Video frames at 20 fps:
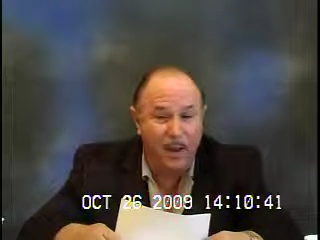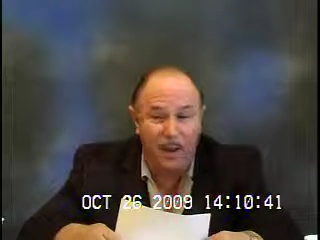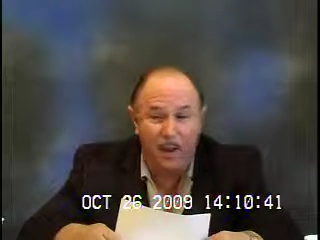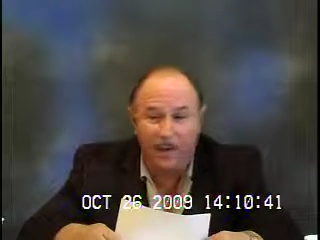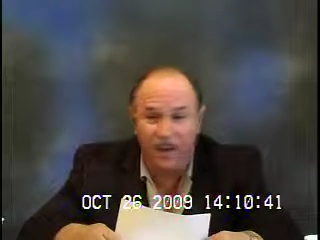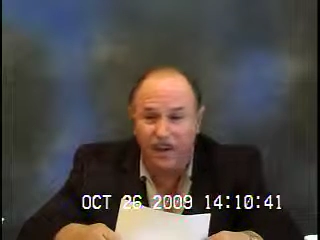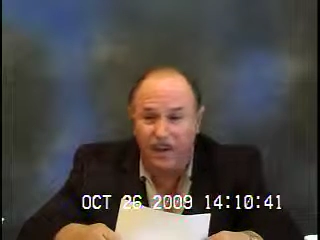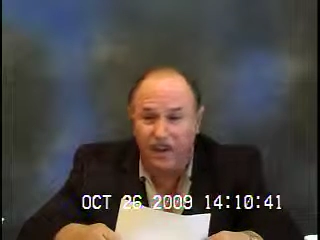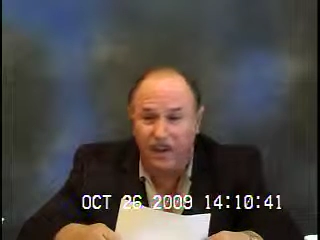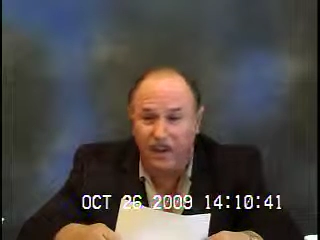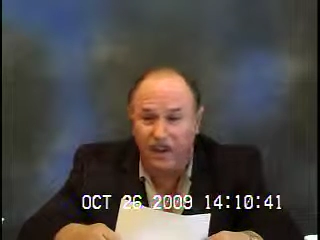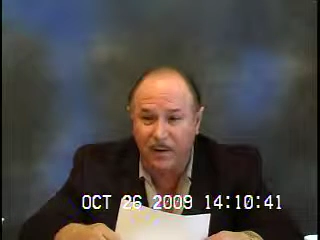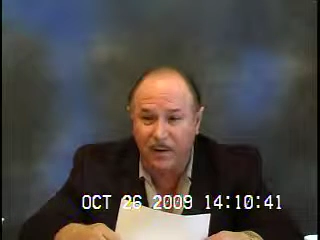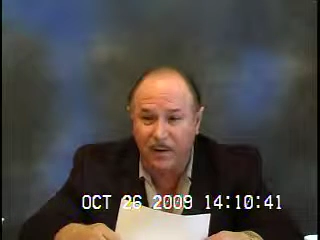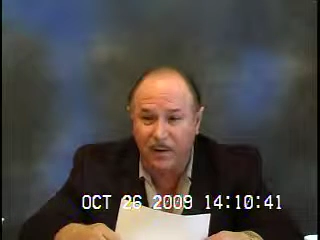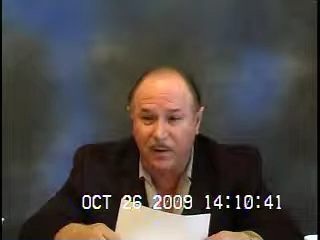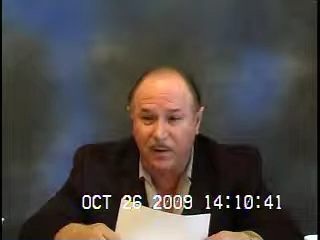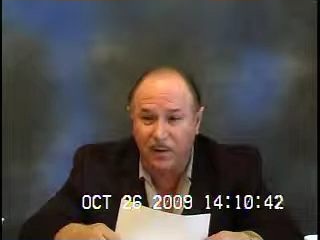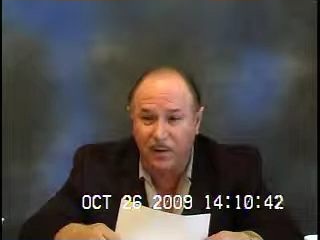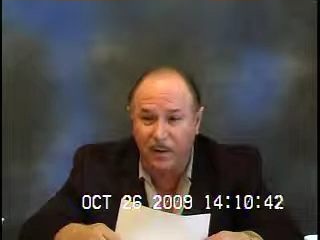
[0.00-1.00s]
And then
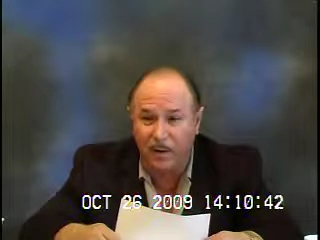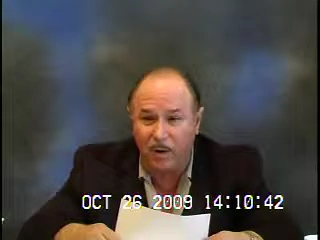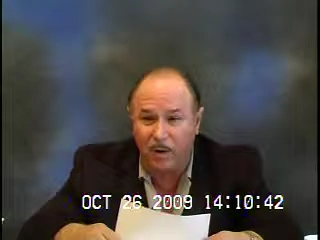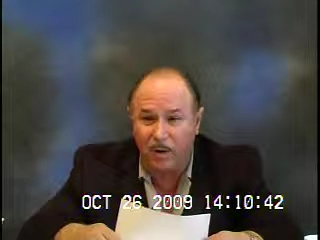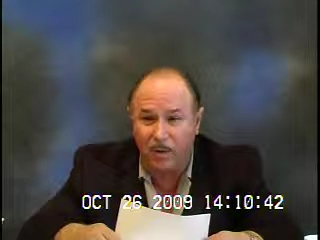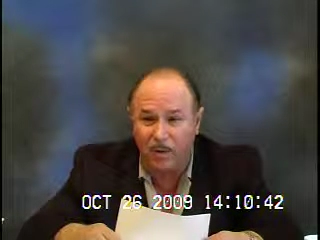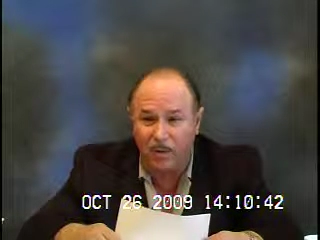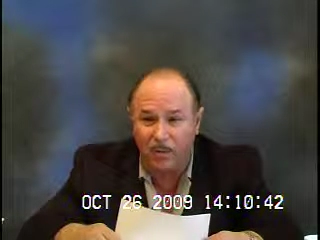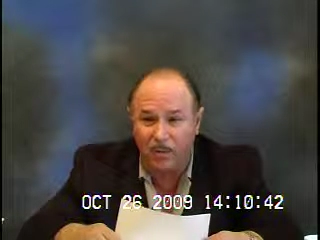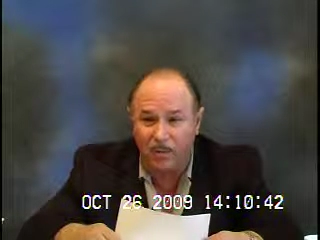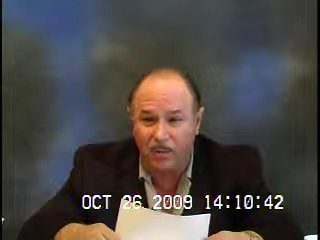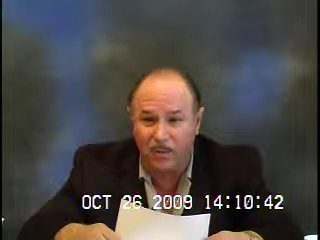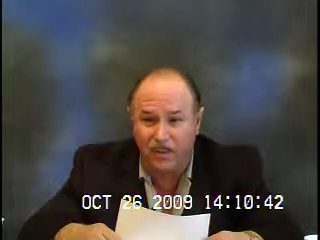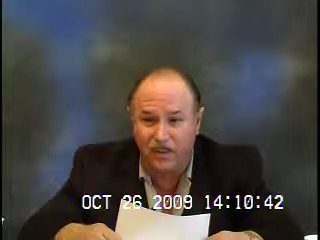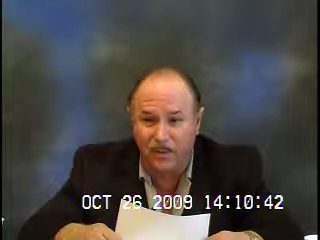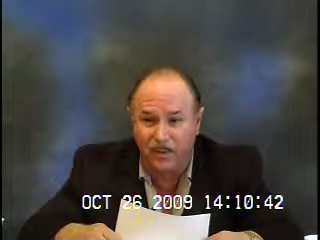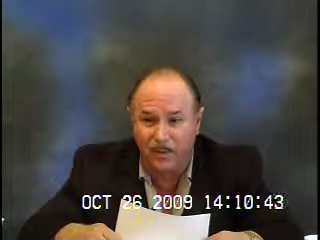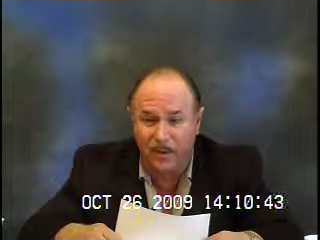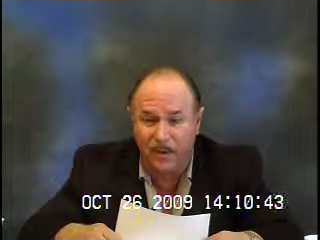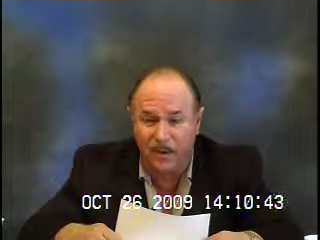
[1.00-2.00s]
he wanted
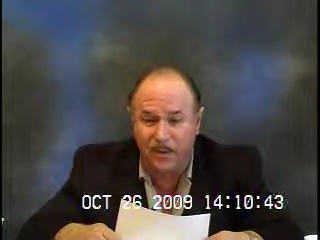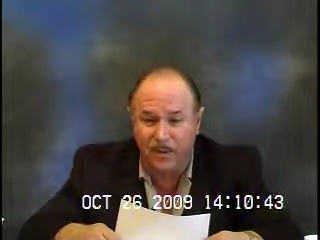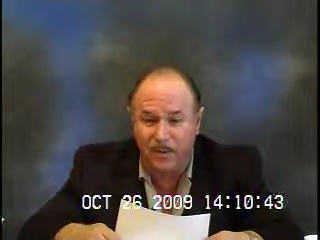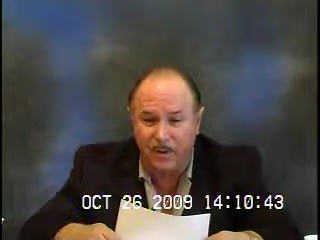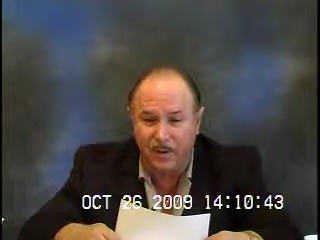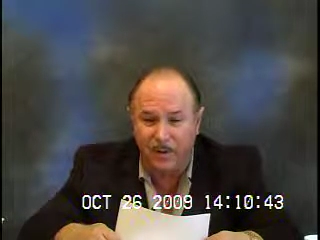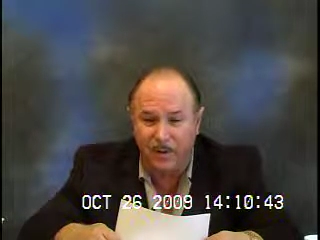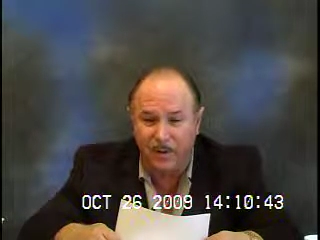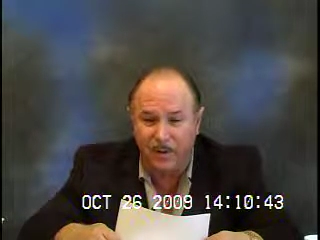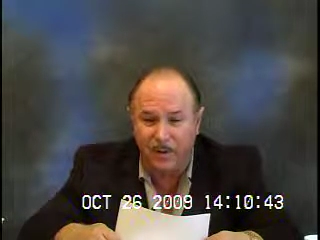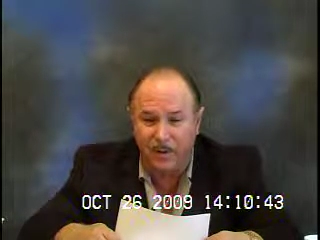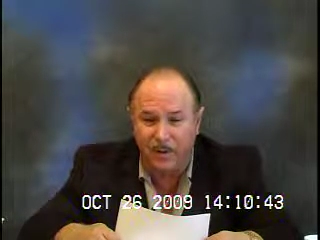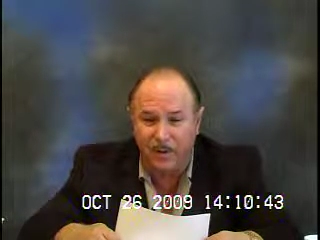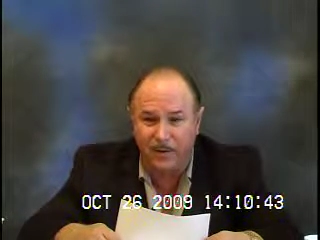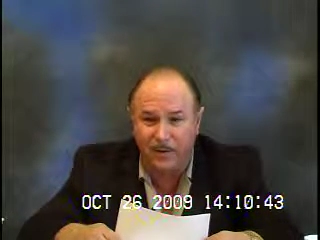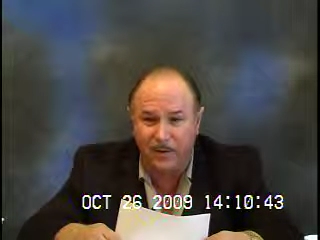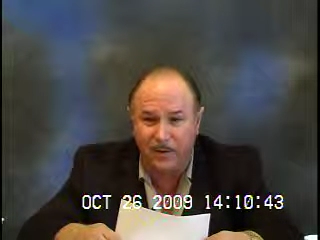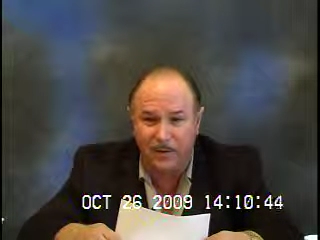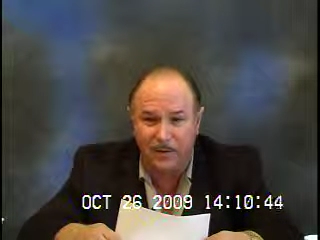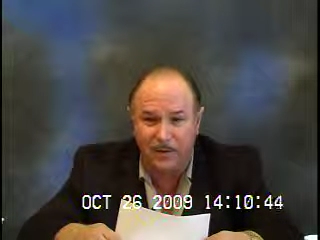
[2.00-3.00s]
a statement at the
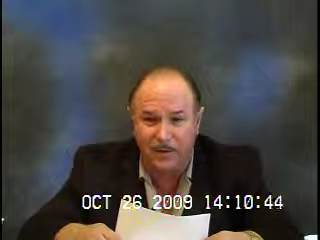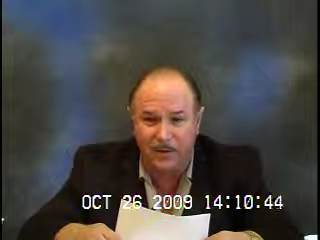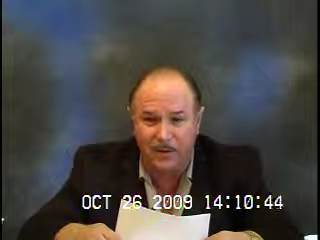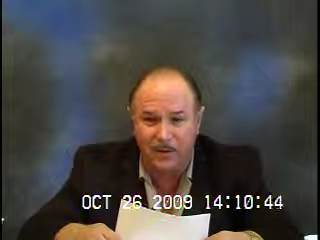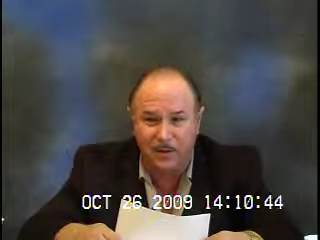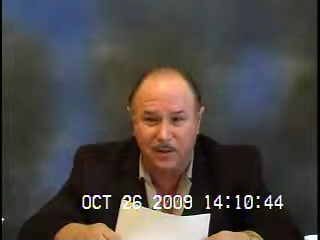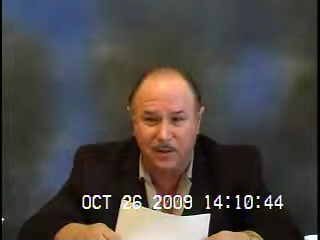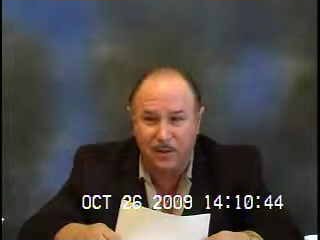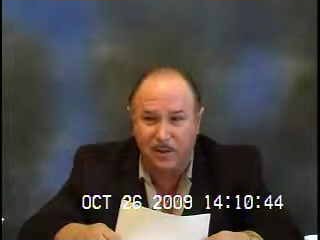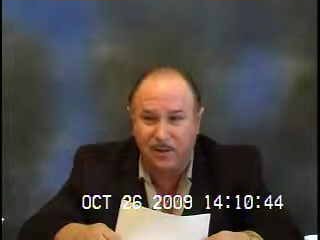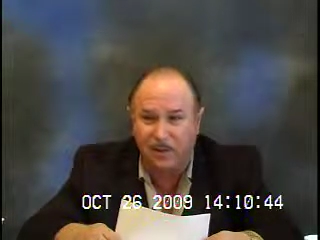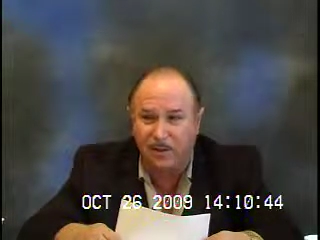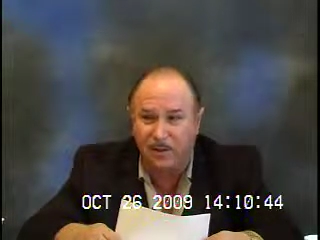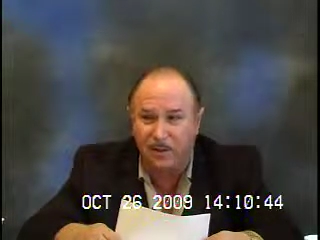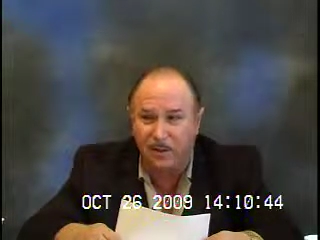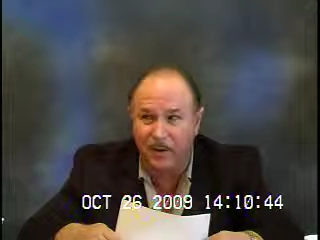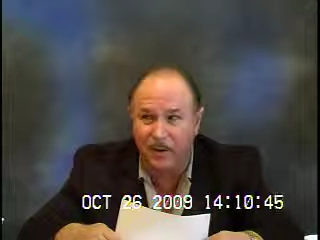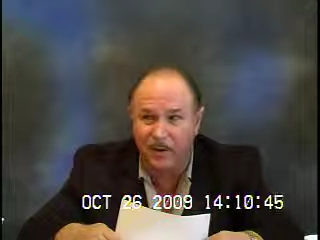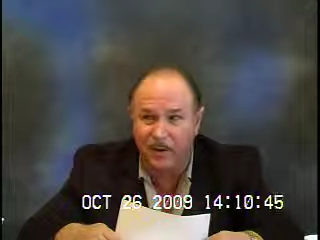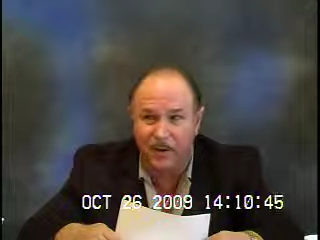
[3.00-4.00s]
end that basically said
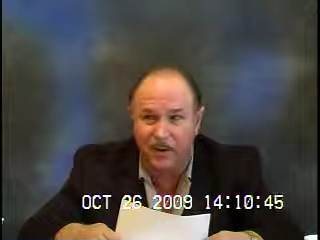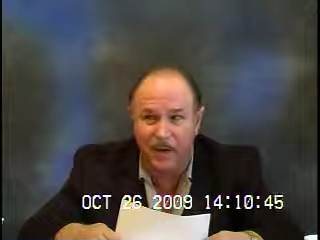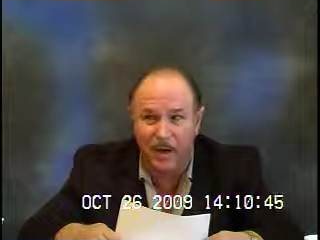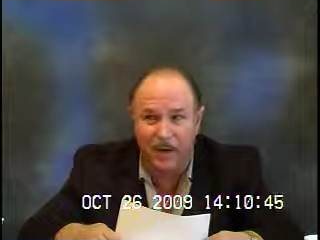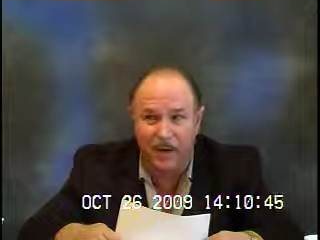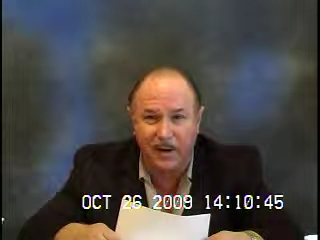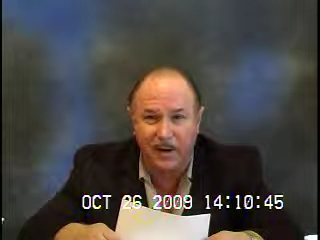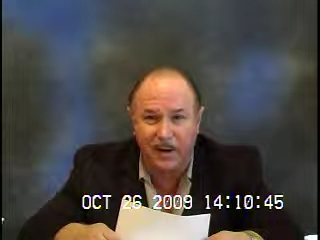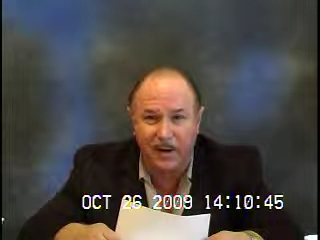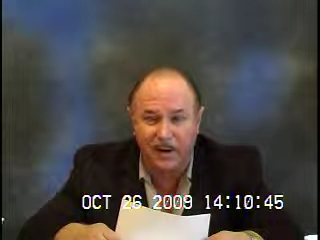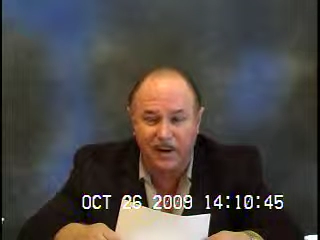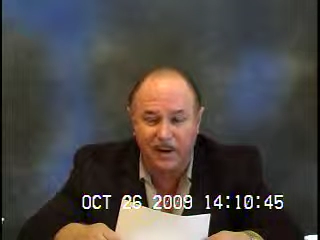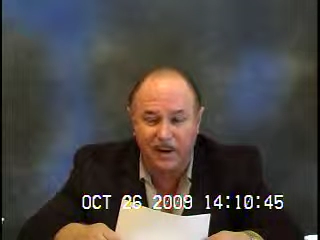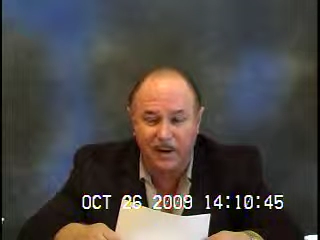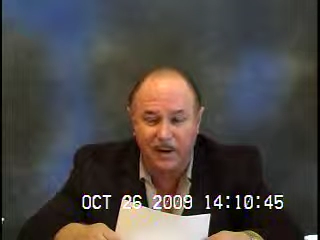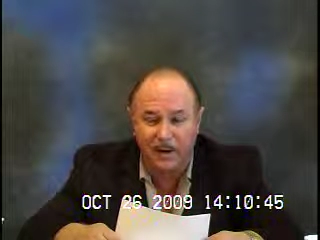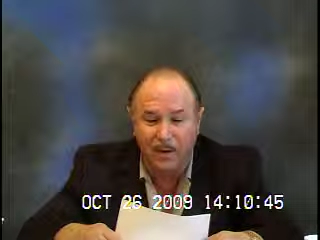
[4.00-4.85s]
that he was signing